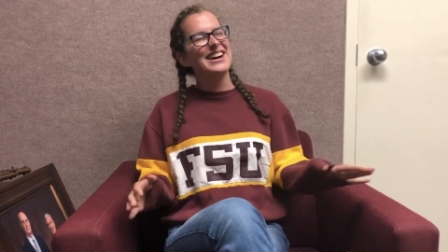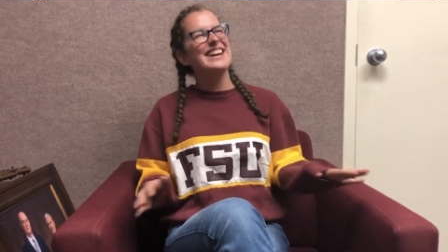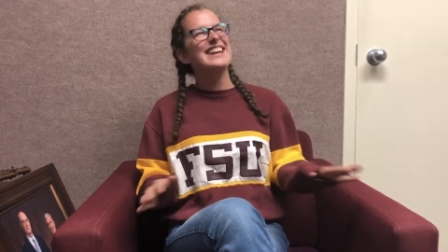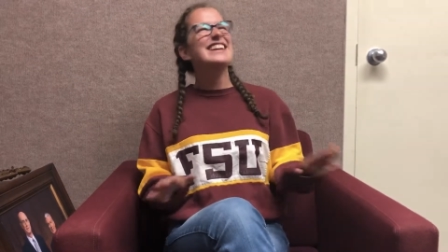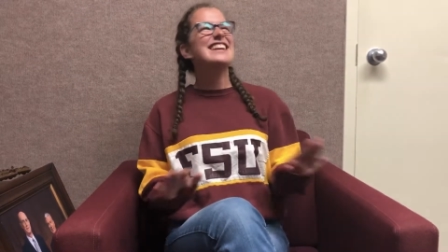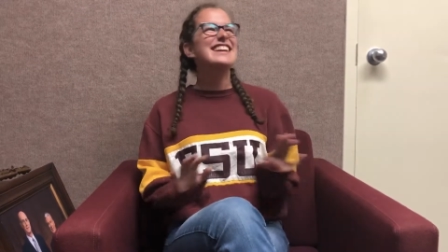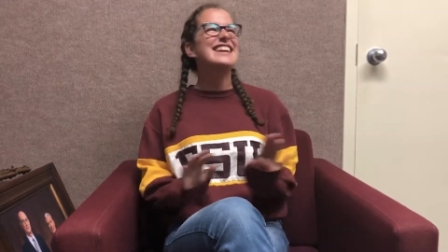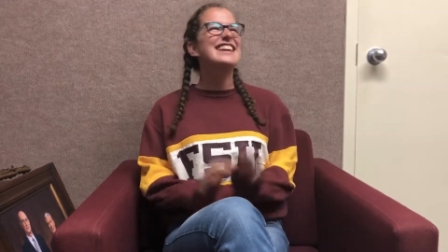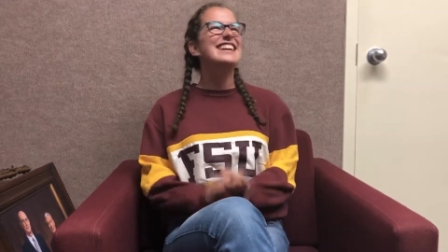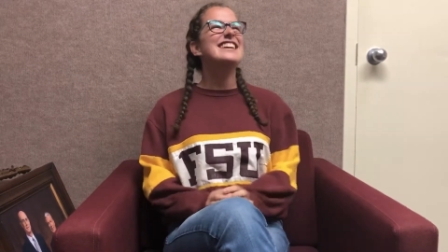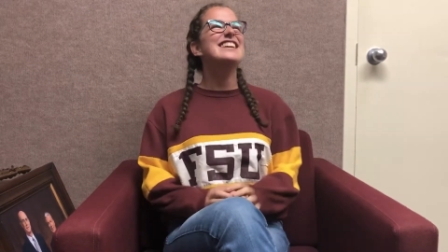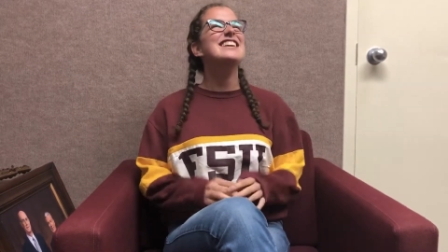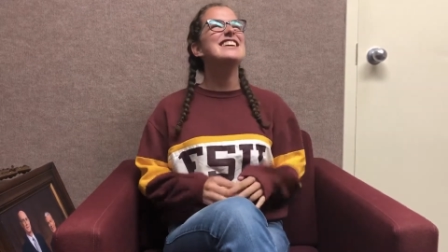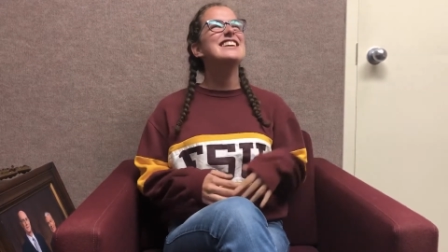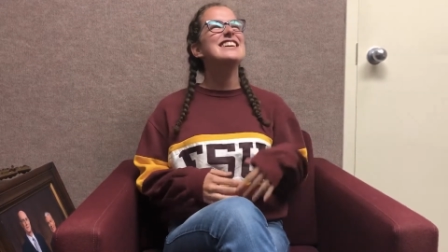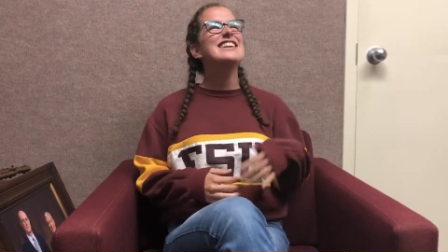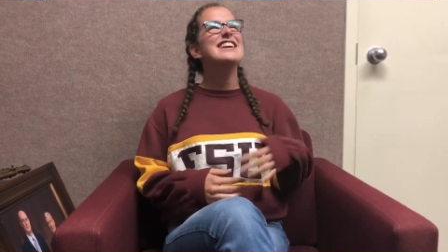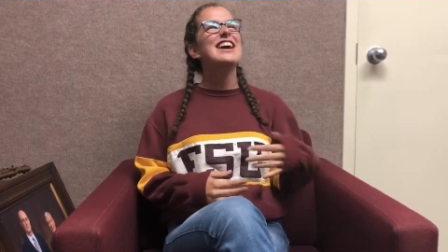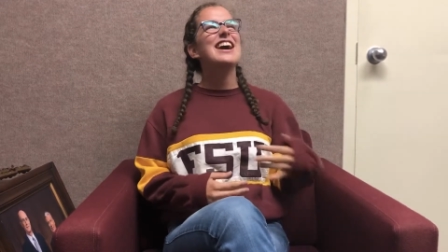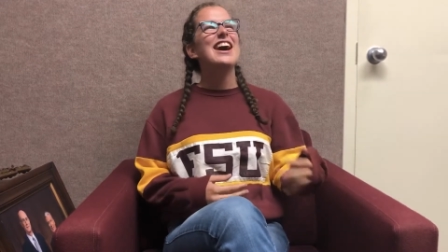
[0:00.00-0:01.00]
but,
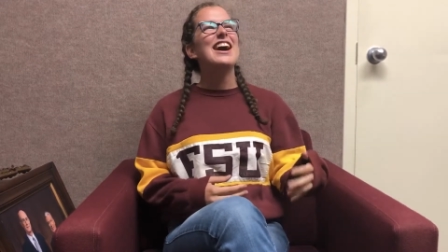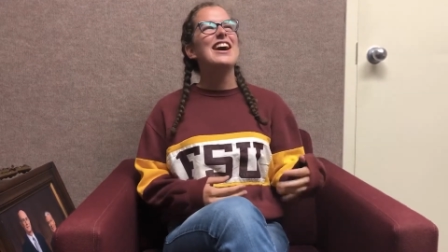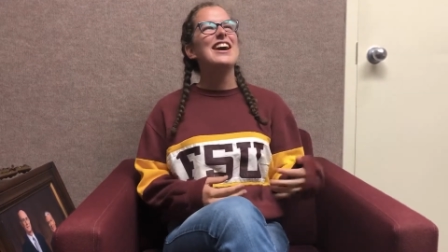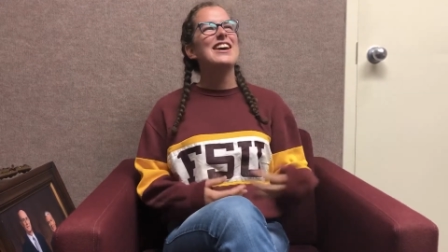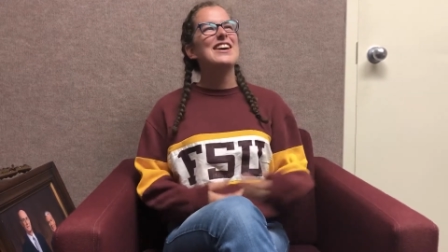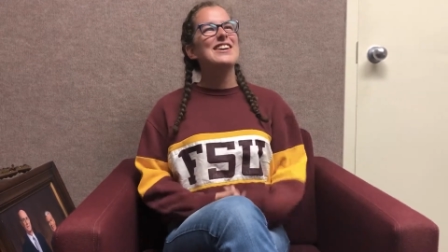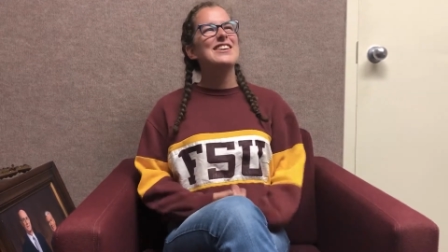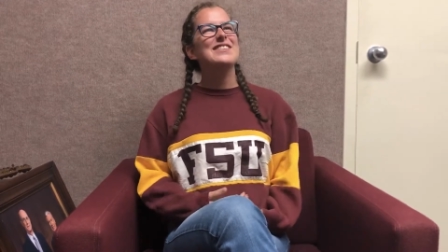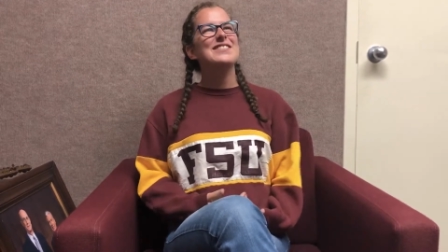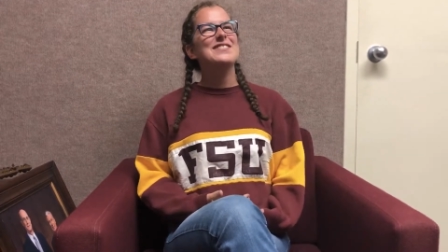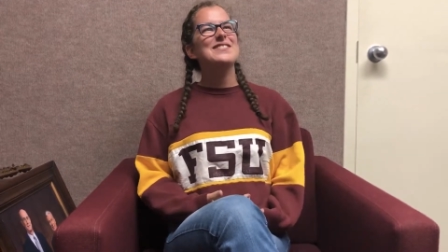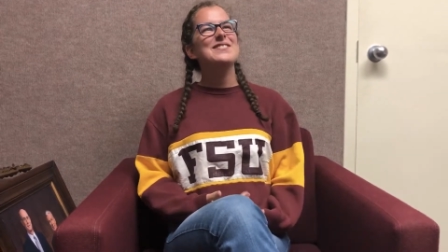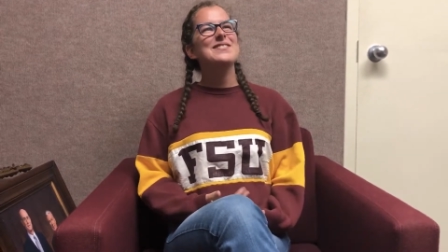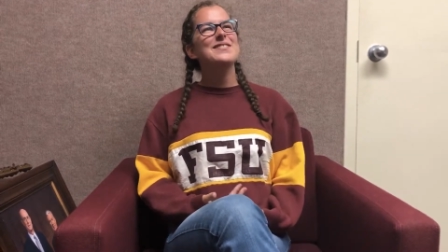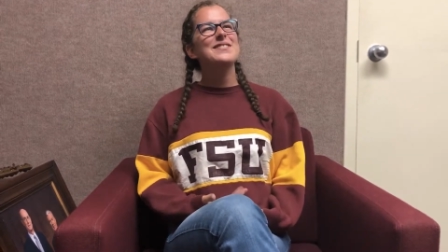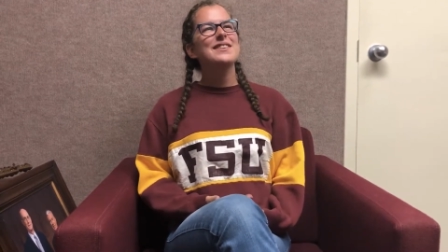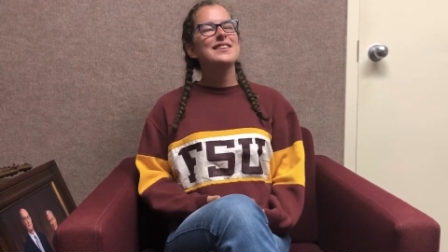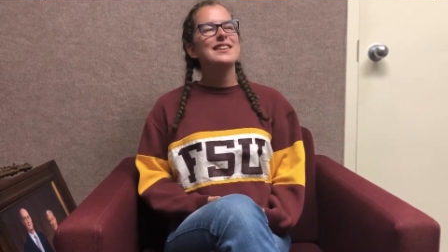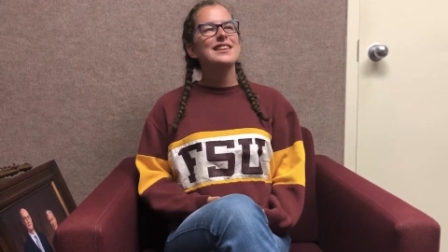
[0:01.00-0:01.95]
um,